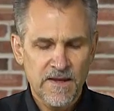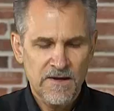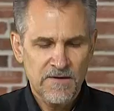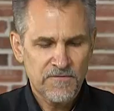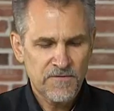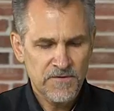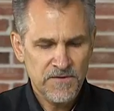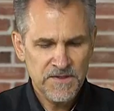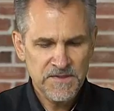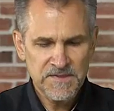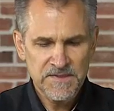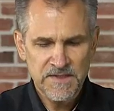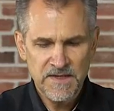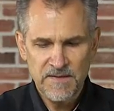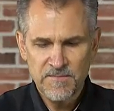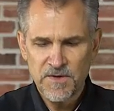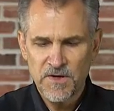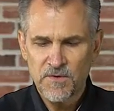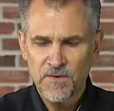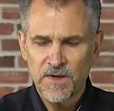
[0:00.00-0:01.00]
For this
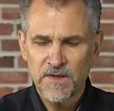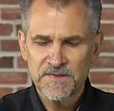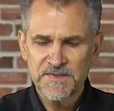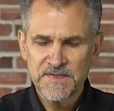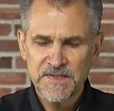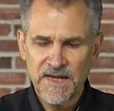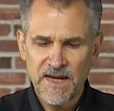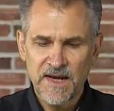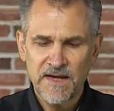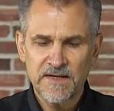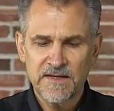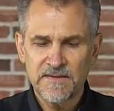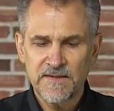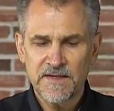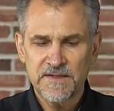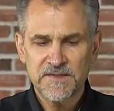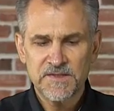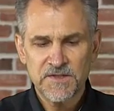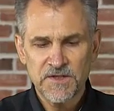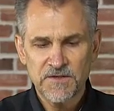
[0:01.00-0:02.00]
demo, I'll scan and
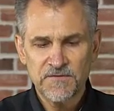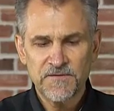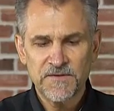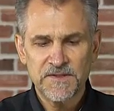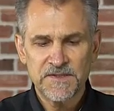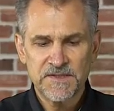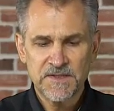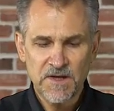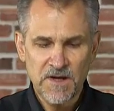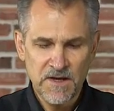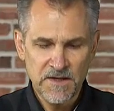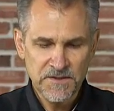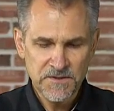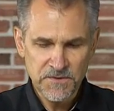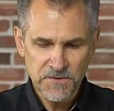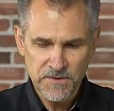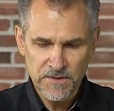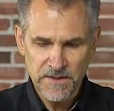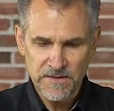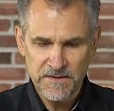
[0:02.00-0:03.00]
then surface
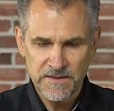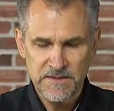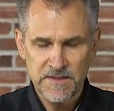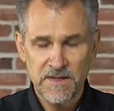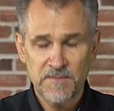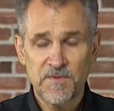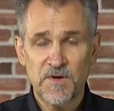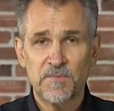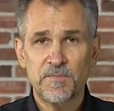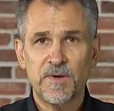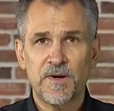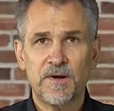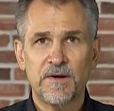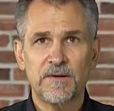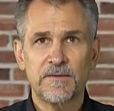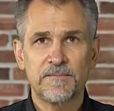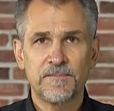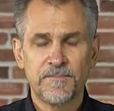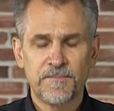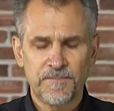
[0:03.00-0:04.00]
contour on the demo part.
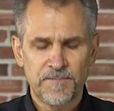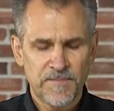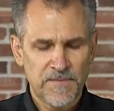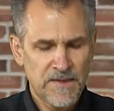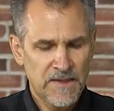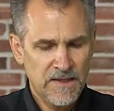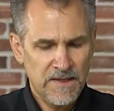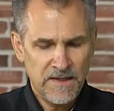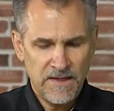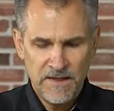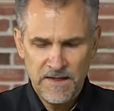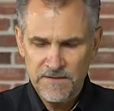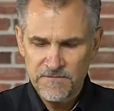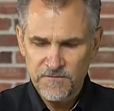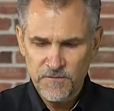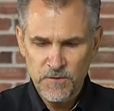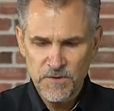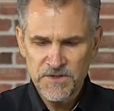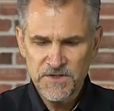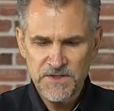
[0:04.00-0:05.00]

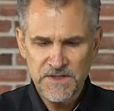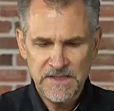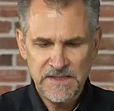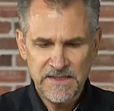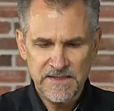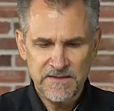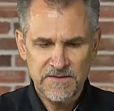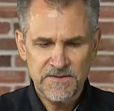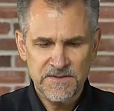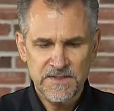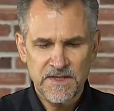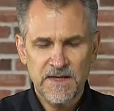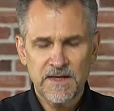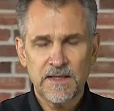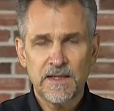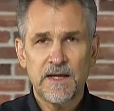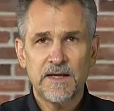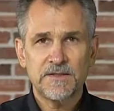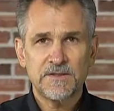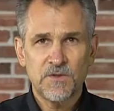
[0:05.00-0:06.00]
Unfortunately, there's not a
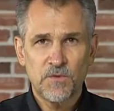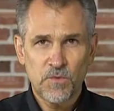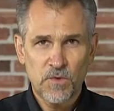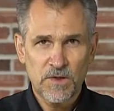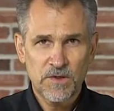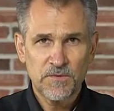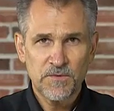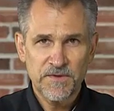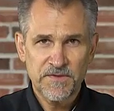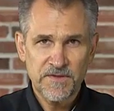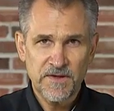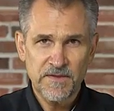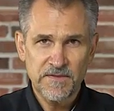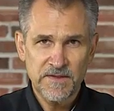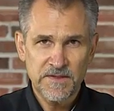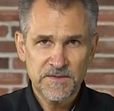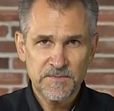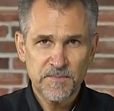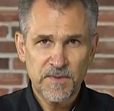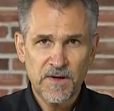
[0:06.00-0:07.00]
lot to work with on
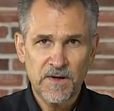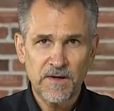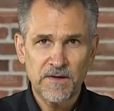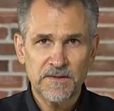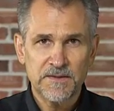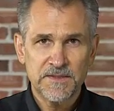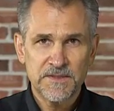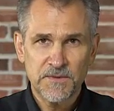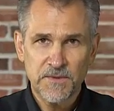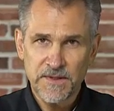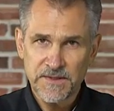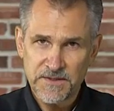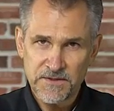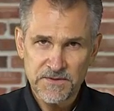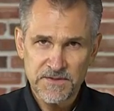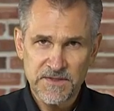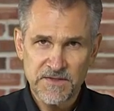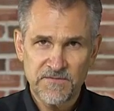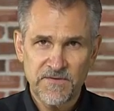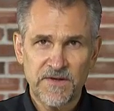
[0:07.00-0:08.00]
this part, so I'll
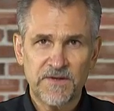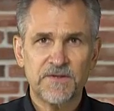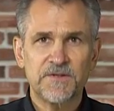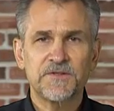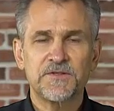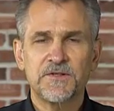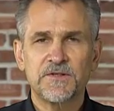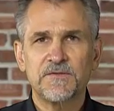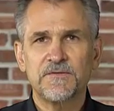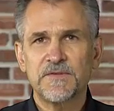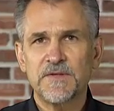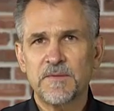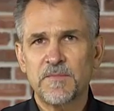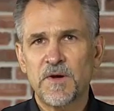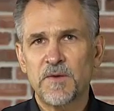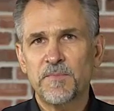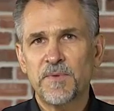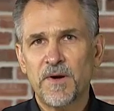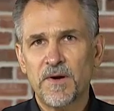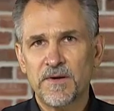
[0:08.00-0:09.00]
use the Verisurf demo
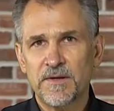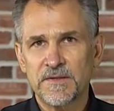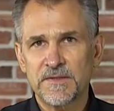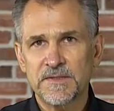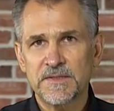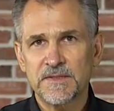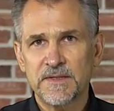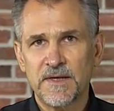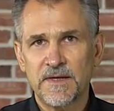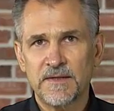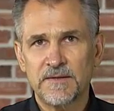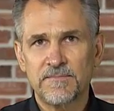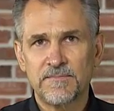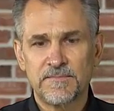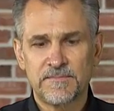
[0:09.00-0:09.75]
part instead.